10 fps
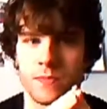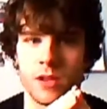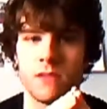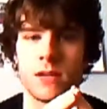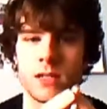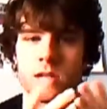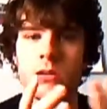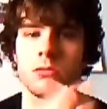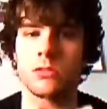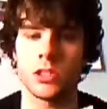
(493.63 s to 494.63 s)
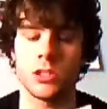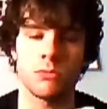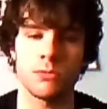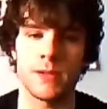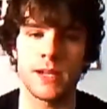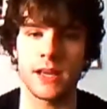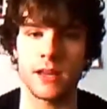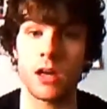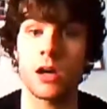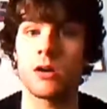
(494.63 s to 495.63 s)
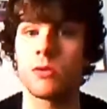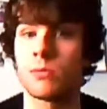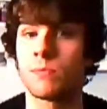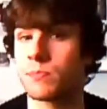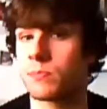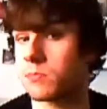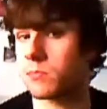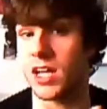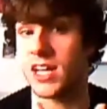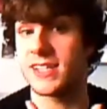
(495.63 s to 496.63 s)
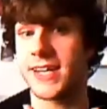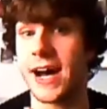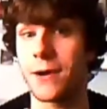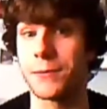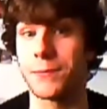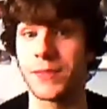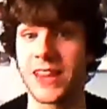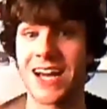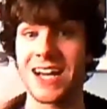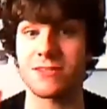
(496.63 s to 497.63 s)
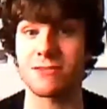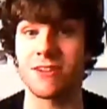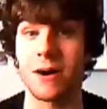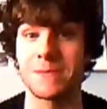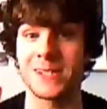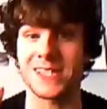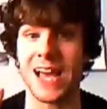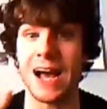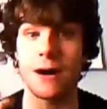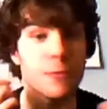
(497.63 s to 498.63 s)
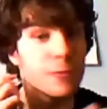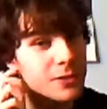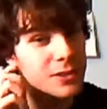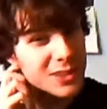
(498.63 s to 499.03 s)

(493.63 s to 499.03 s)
If I told you, you would be like, "Oh, he's out. Let's rob his house."